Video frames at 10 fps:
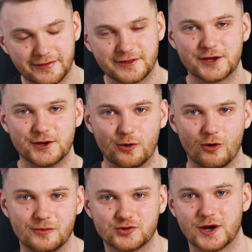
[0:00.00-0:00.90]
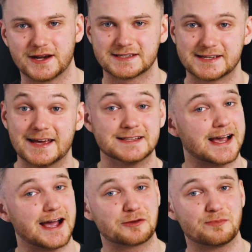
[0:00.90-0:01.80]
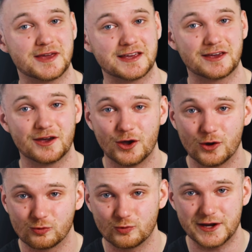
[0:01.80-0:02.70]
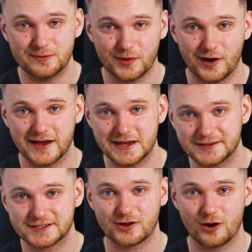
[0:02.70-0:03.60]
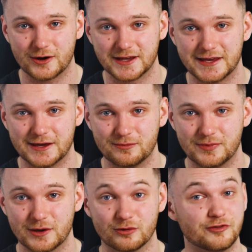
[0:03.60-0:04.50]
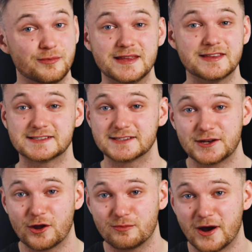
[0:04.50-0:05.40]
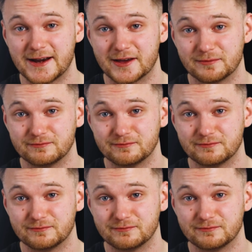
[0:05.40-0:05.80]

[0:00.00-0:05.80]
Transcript: I think you know what I'm trying to say. Tag and Bink written by and starring Key Peele. For me, this is a no-brainer.